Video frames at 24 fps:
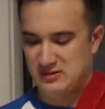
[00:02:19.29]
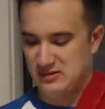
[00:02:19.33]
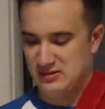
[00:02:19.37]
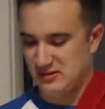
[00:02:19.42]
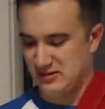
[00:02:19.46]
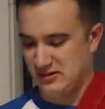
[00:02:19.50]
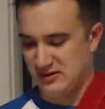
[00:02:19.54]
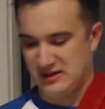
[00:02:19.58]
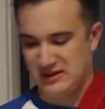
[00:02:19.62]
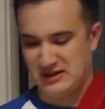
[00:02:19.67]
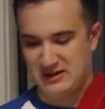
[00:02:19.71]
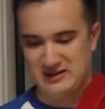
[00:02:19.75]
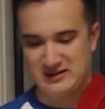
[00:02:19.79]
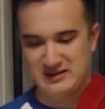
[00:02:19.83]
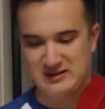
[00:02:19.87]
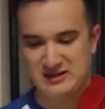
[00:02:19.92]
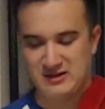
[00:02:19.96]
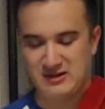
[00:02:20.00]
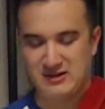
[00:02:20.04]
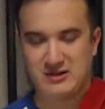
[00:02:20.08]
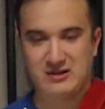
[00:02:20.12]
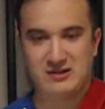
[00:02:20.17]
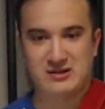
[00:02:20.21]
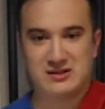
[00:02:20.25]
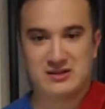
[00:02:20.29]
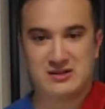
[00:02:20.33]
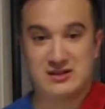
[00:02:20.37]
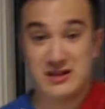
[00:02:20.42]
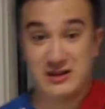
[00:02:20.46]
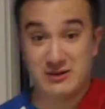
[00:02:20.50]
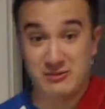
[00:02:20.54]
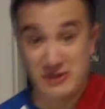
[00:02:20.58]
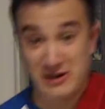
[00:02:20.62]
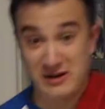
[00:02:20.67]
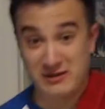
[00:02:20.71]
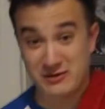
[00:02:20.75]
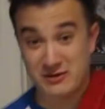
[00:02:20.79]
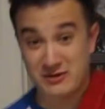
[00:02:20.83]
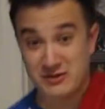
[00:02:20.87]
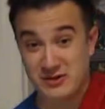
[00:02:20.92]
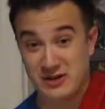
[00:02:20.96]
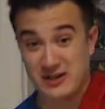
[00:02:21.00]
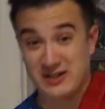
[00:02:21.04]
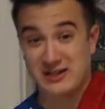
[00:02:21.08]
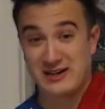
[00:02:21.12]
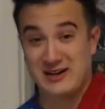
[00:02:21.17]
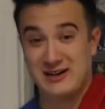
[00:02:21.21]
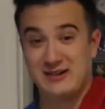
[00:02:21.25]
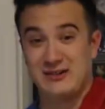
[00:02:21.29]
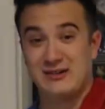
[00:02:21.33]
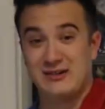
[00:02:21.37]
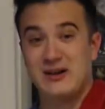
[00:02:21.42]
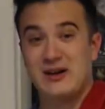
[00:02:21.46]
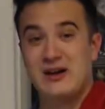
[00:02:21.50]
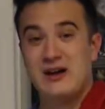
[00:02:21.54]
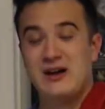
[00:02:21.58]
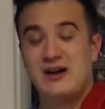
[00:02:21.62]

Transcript: Look at that. It already looks like we have a drink now.